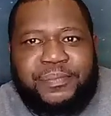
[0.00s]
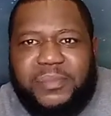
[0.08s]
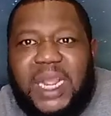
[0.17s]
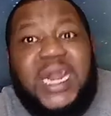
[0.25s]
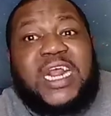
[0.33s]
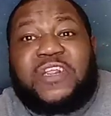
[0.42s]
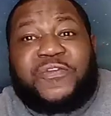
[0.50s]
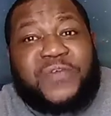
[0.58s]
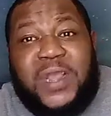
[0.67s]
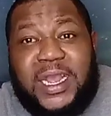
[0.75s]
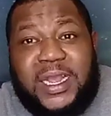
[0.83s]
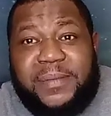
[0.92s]
And that's
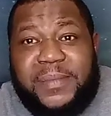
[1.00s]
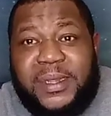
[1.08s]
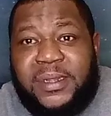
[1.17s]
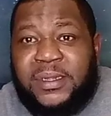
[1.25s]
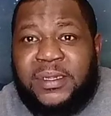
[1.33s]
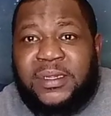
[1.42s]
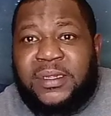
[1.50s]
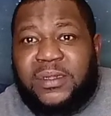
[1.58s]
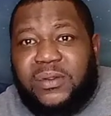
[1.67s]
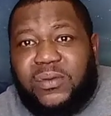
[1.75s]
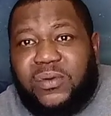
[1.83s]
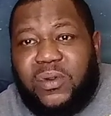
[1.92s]
fine, man.
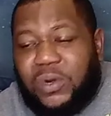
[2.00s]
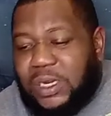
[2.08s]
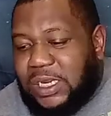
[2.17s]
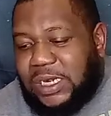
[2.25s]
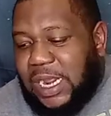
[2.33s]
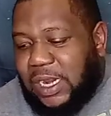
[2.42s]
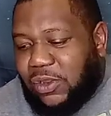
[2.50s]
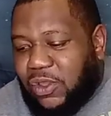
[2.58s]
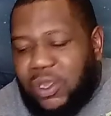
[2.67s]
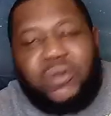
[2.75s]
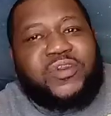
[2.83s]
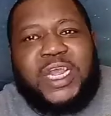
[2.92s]
You know, you ain't
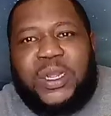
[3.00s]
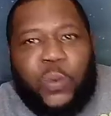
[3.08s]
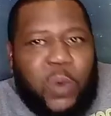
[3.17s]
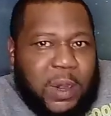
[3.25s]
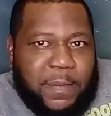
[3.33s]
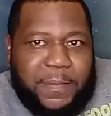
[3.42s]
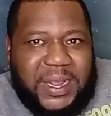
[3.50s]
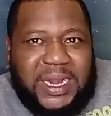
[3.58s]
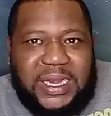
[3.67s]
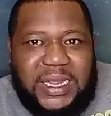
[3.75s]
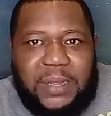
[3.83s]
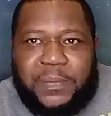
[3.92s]
gonna take one big
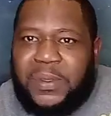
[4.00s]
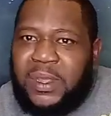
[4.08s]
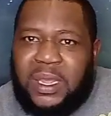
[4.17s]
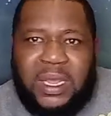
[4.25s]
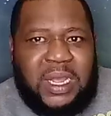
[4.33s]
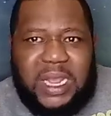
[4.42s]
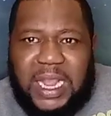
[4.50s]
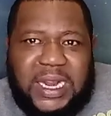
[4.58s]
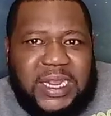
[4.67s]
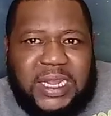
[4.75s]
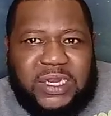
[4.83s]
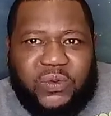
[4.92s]
leap and
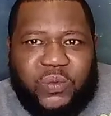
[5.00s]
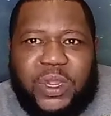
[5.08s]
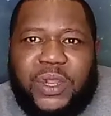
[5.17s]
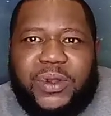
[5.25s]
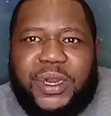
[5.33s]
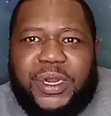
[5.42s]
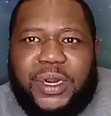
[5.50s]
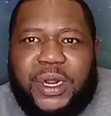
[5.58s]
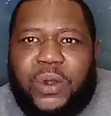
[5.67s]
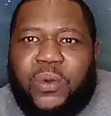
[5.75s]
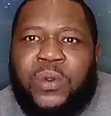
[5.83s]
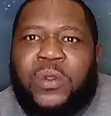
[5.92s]
get to where you need to
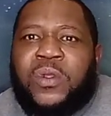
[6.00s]
go.